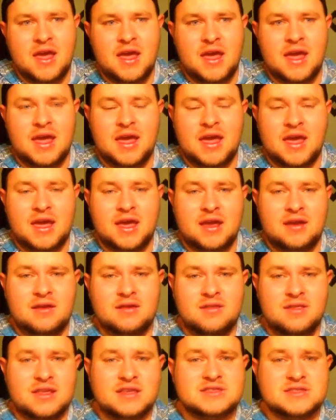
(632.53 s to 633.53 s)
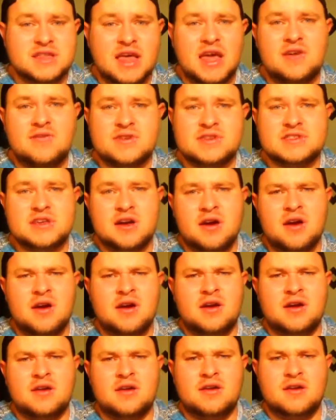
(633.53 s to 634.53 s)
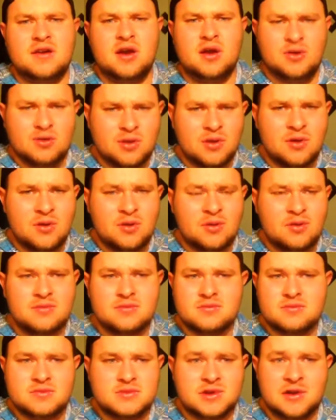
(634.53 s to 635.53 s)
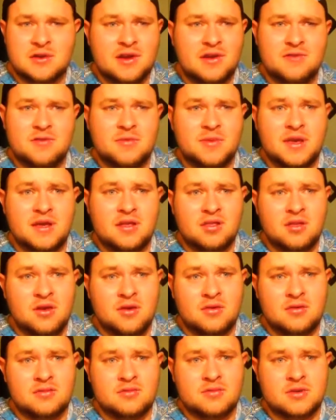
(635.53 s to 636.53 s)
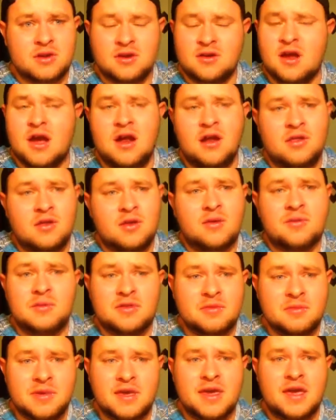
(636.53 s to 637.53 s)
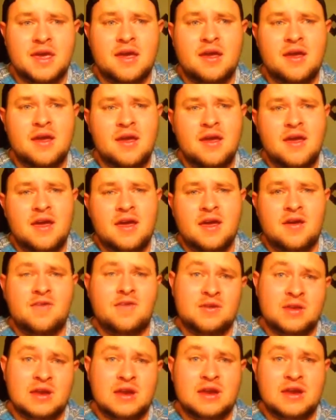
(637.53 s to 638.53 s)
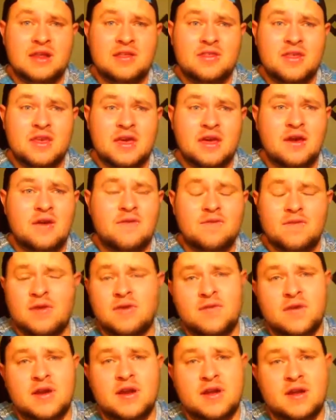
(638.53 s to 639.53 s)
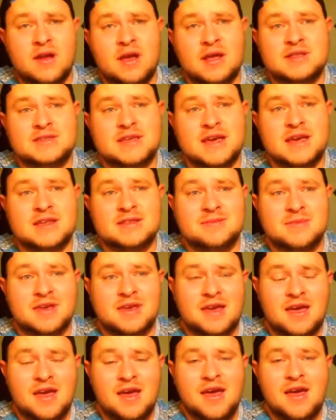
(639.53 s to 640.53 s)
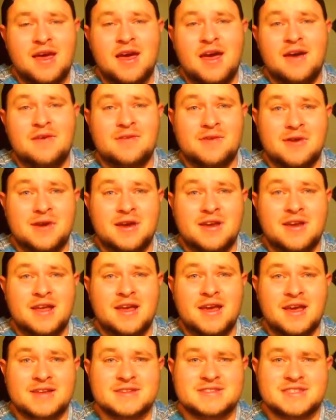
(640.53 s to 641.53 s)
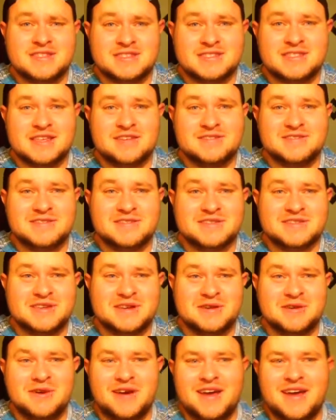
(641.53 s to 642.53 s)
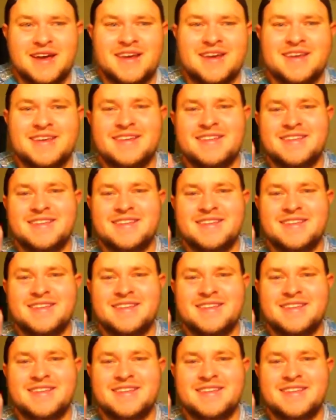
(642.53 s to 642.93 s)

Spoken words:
And this life is hard alone. Don't ever be alone. You're not alone with me. If you need anything, feel free to contact me. Have a great night. Jesus loves you, and so do I.